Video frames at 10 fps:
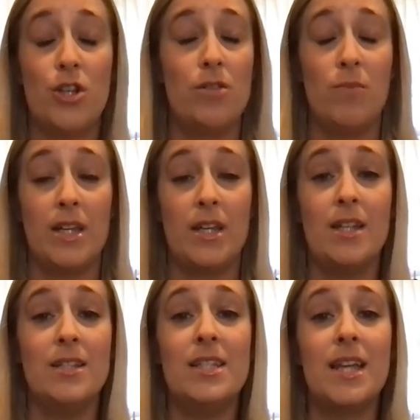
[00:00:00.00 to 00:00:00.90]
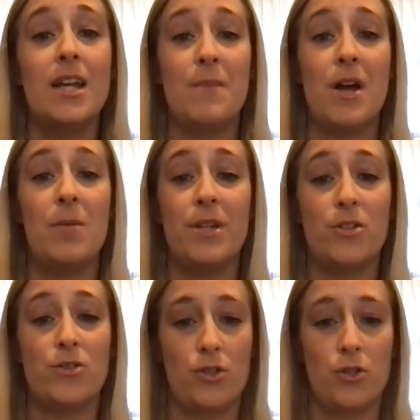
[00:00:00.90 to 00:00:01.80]
like insane amount
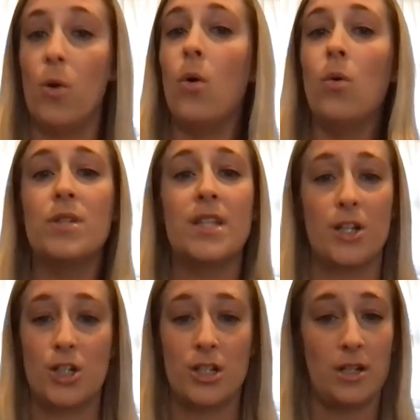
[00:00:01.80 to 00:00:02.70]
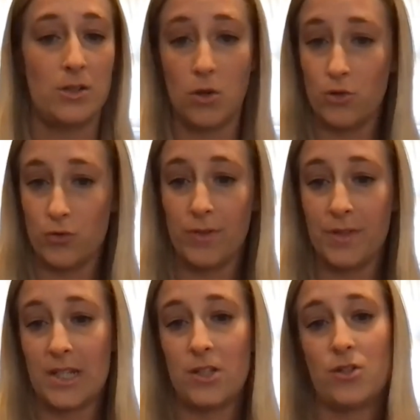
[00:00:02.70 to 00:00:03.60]
because there's a whole section on cultural
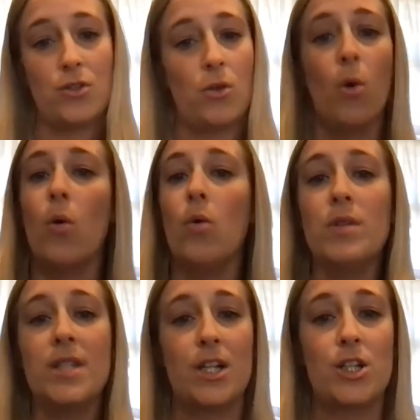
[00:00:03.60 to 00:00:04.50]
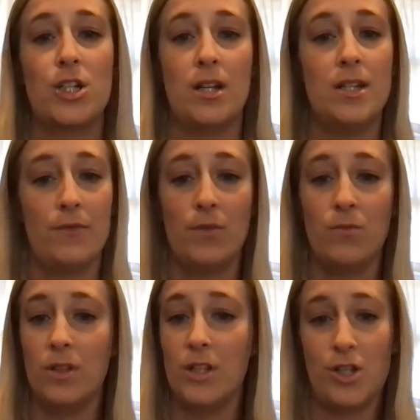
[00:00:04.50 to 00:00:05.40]
things there's a whole section on different
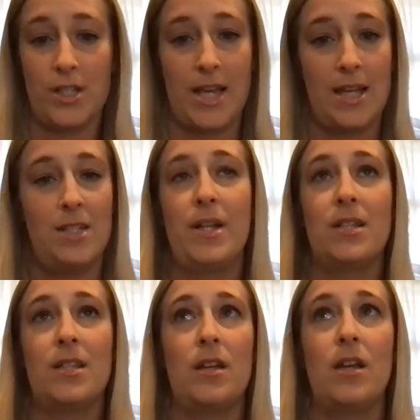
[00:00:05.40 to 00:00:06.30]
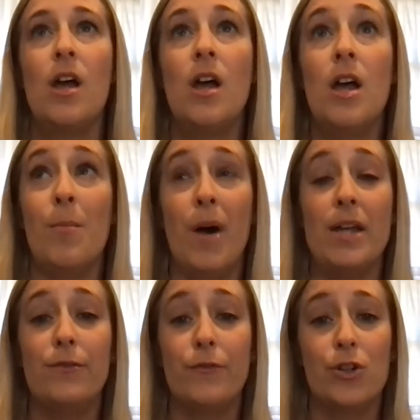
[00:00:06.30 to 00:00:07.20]
religious aspects like
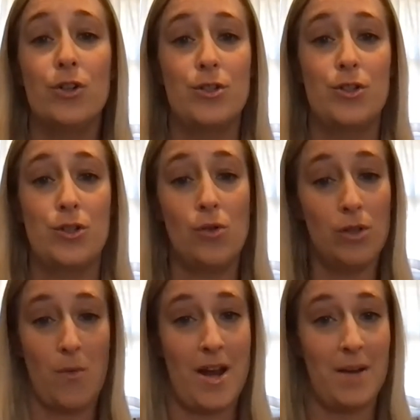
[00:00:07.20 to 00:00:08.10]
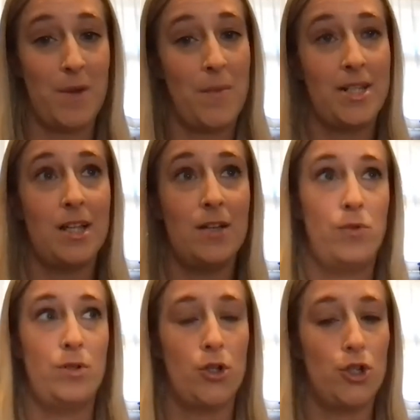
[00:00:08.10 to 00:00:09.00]
my first solo wedding by myself
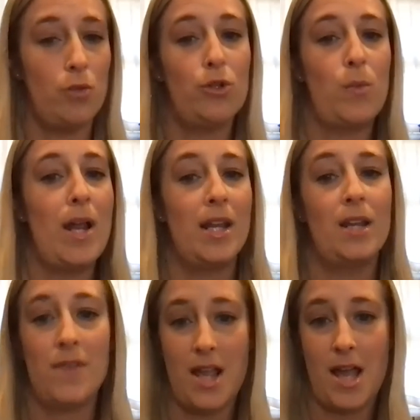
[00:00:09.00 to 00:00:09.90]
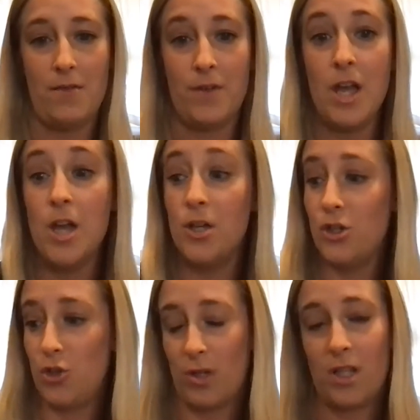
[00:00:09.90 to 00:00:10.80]
was a jewish wedding and they have
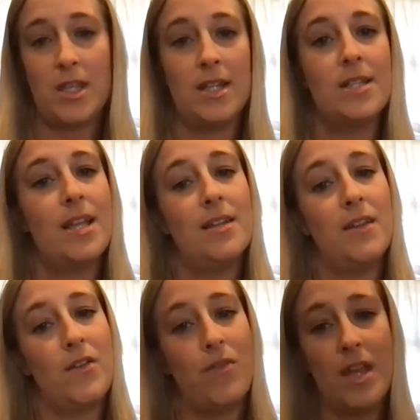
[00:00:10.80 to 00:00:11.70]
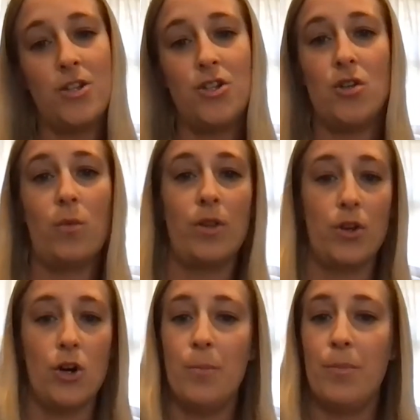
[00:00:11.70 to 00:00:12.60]
strict things that like they do with the
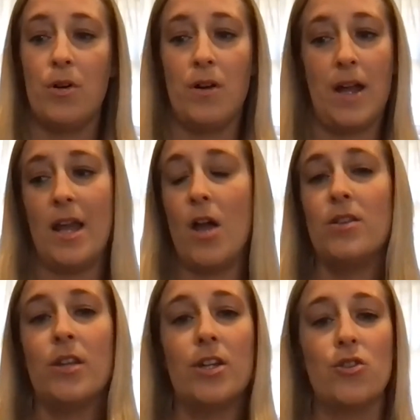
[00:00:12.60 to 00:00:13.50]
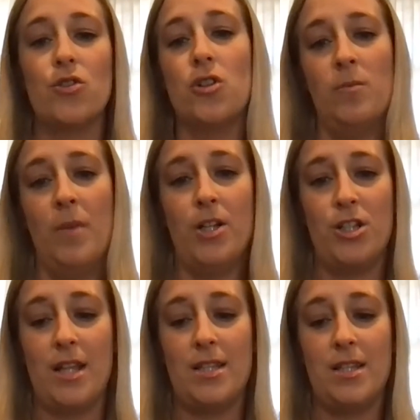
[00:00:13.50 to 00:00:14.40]
huppah and and like there's so much
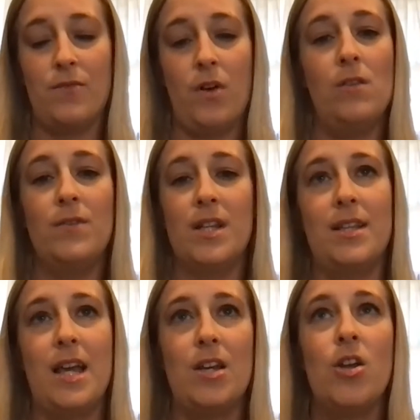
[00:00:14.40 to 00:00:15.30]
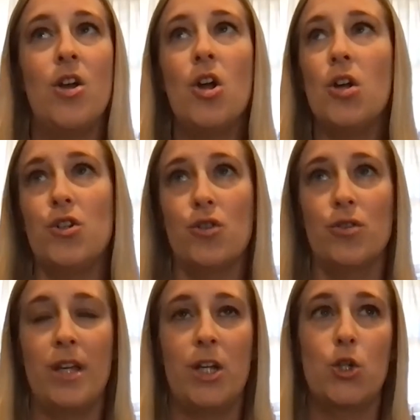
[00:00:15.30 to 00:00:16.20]
that's involved in it that your
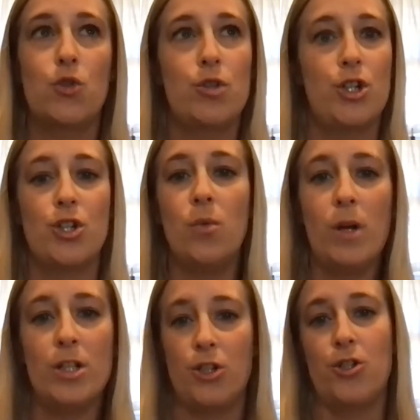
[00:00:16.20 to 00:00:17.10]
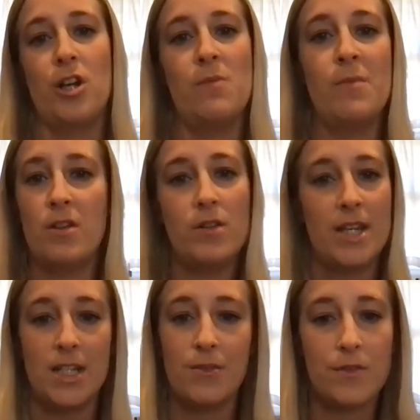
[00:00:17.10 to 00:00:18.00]
like a traditional western ceremony only
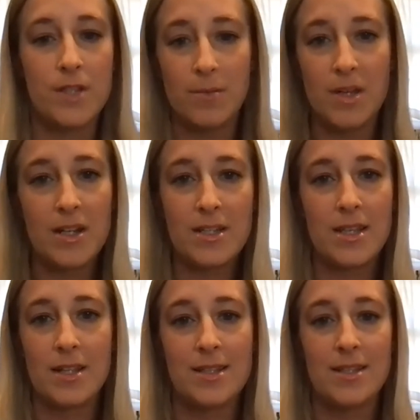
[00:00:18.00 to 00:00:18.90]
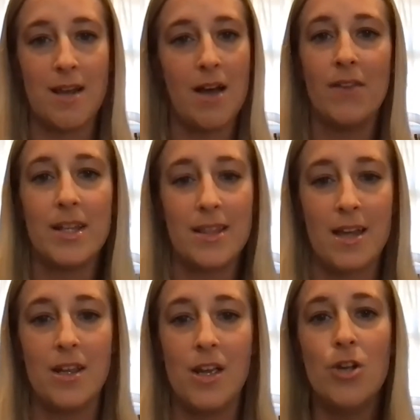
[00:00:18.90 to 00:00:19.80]
takes 15 minutes it's not like
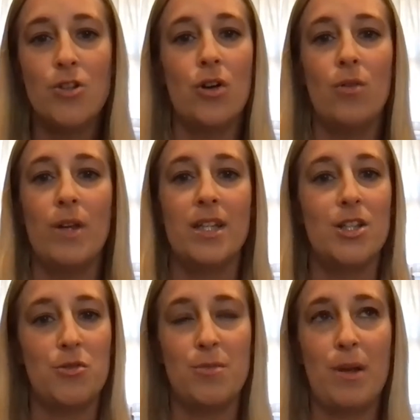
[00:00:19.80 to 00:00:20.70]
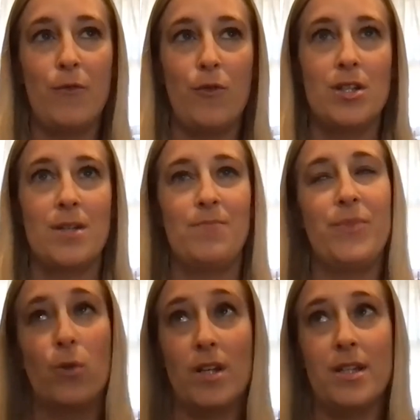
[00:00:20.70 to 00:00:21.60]
that so like this was my first
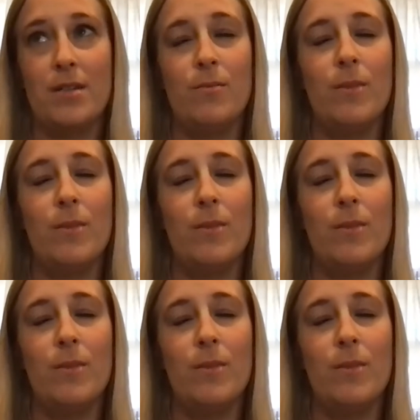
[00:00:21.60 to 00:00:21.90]
granted